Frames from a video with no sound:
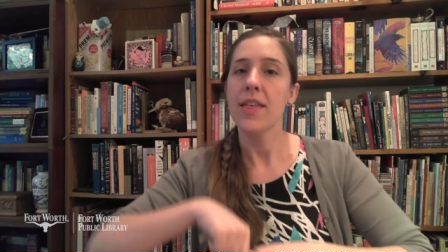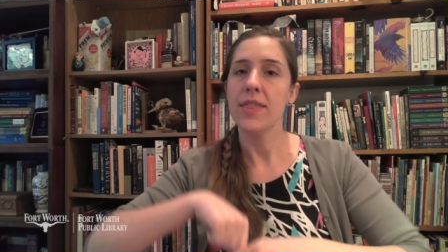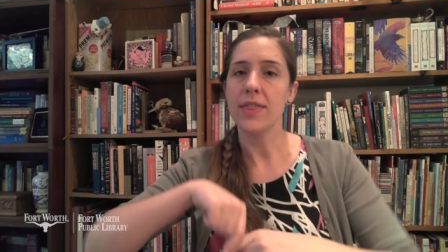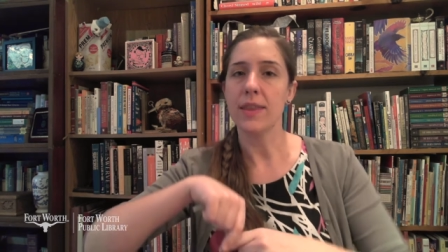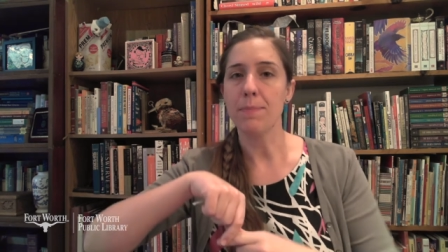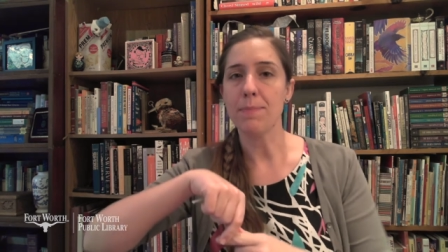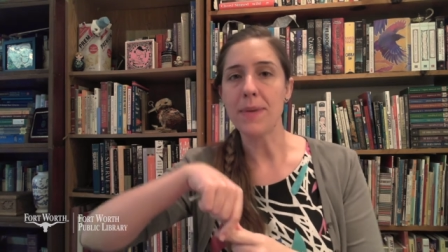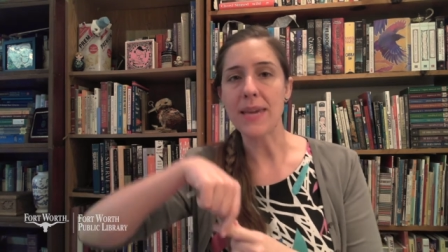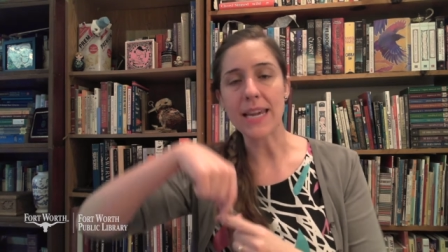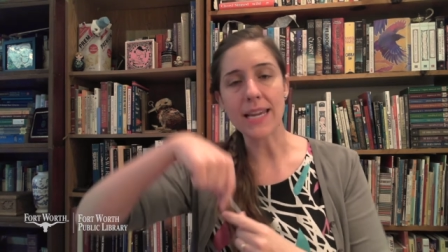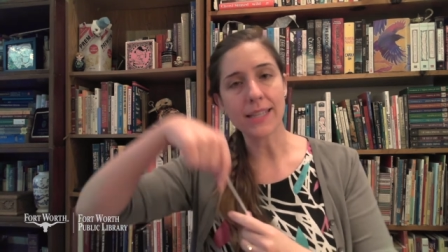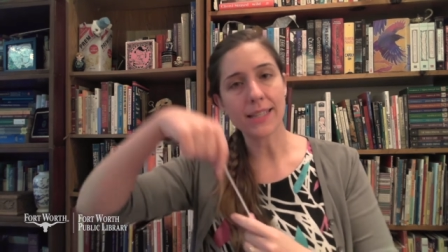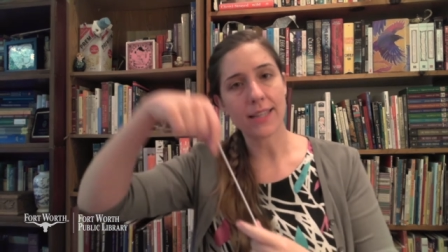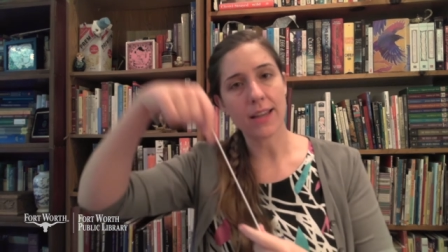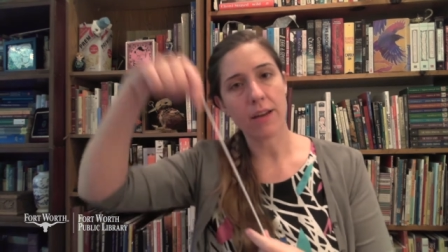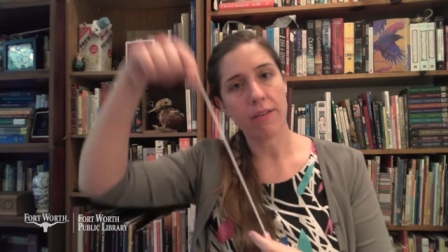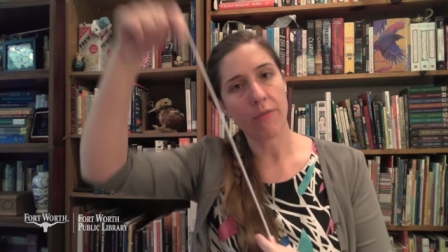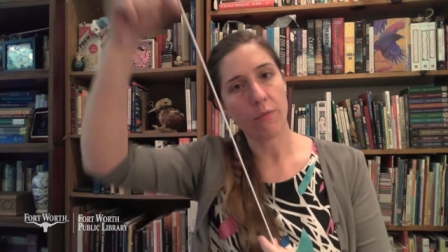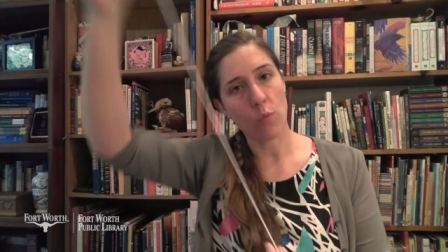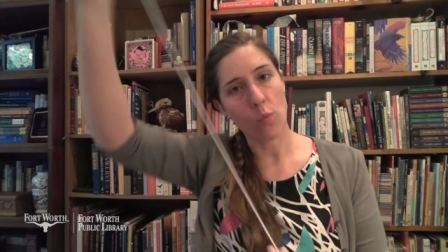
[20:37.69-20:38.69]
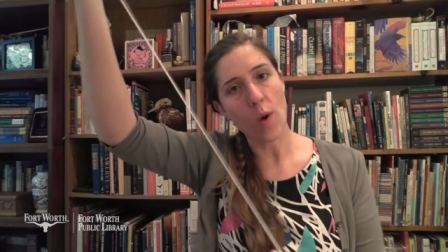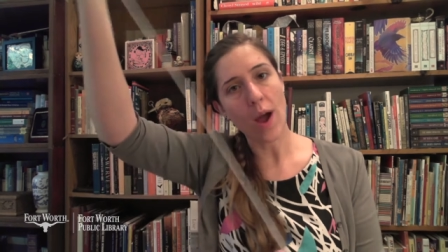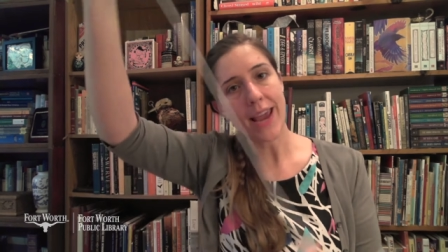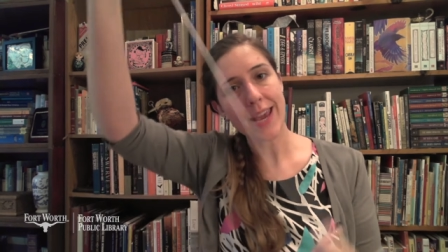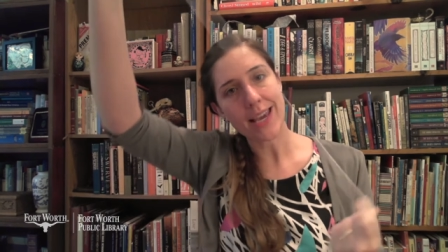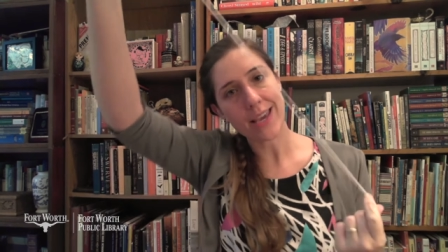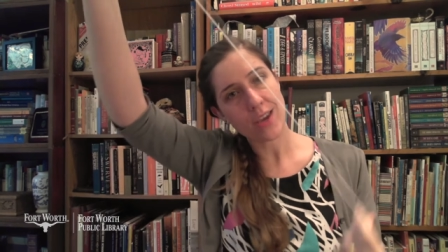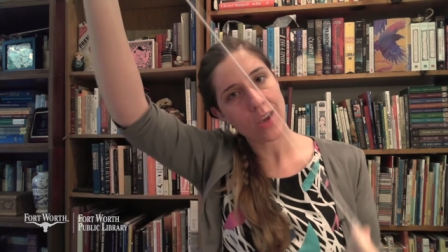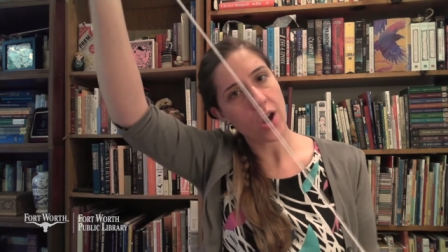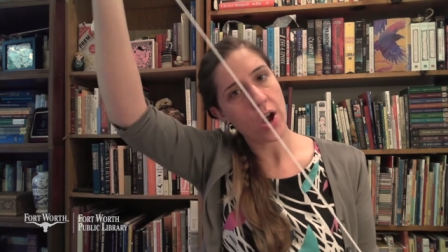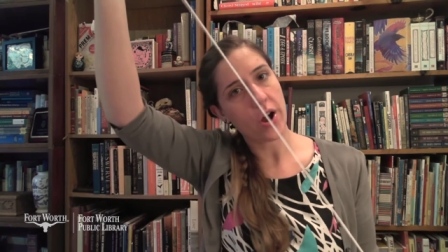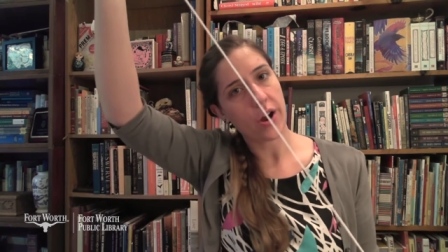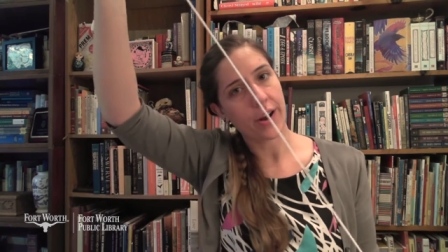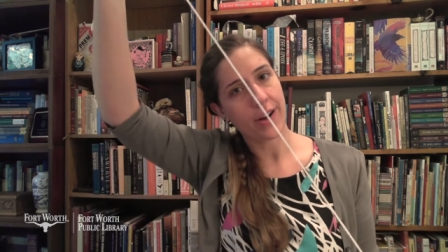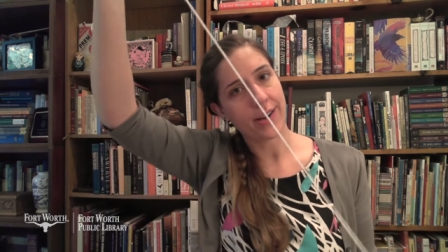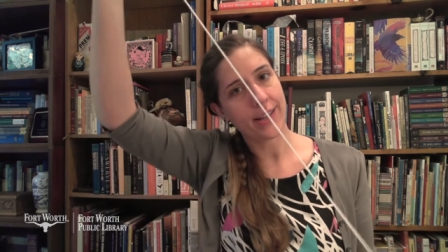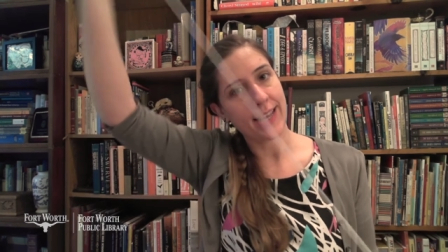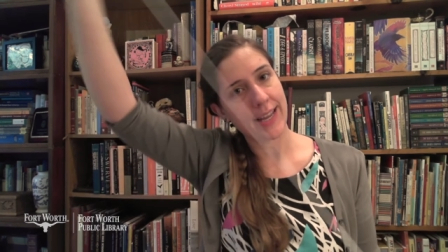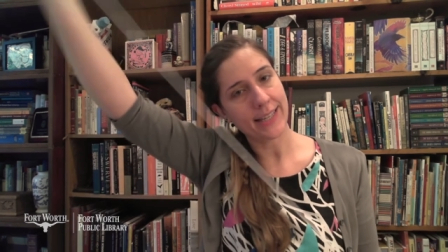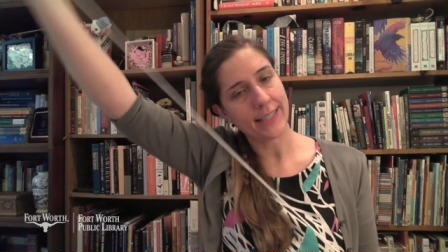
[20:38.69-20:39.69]
the piece of white
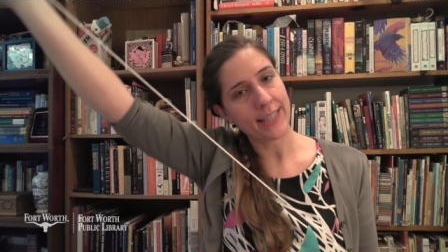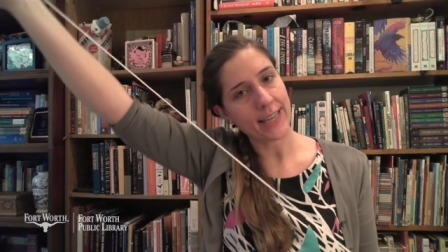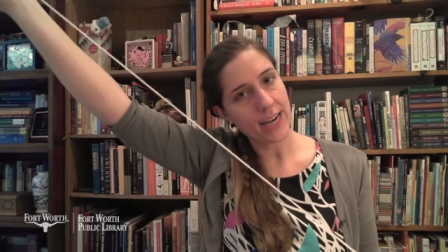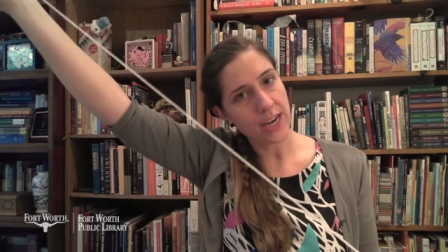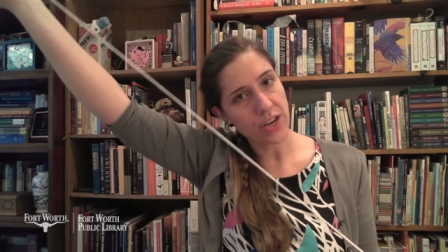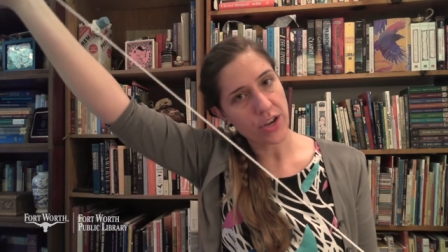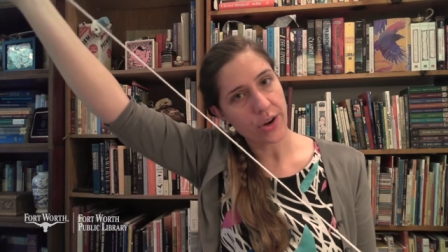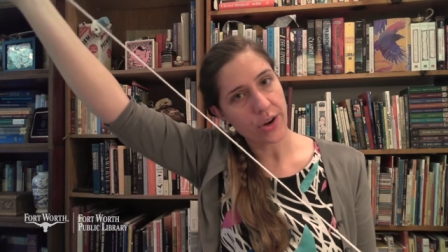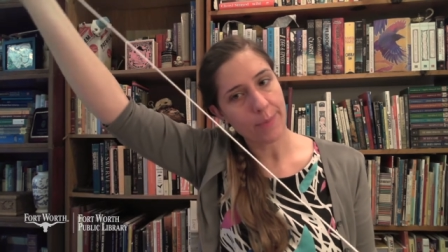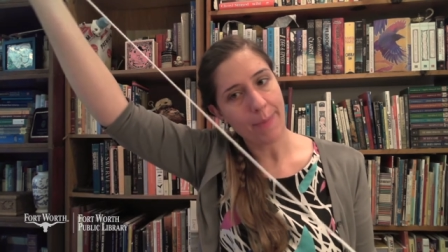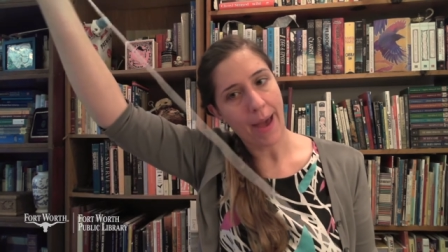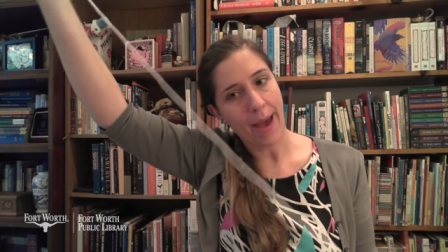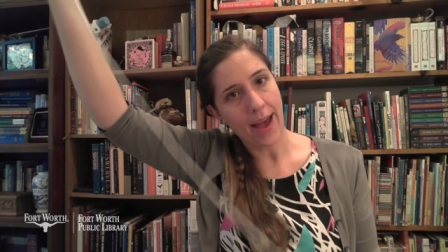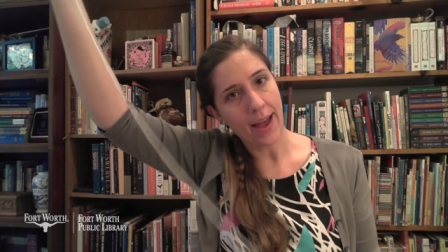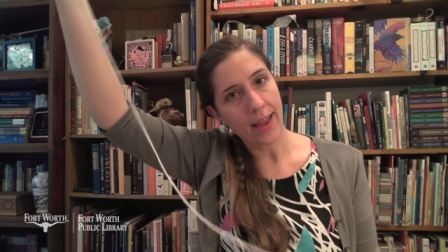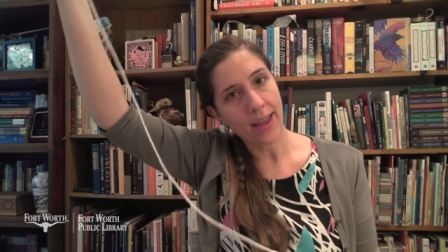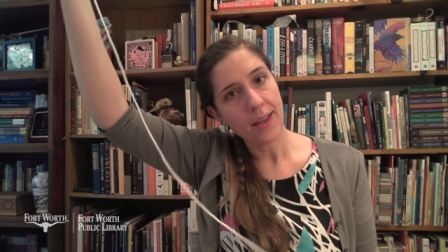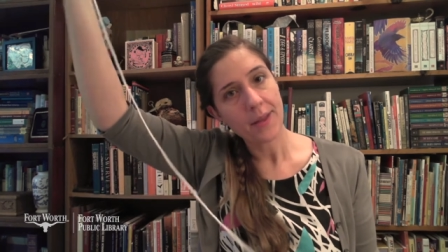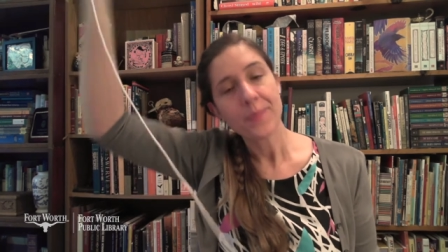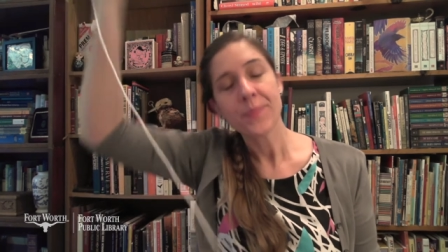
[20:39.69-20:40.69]
yarn that's in your bag.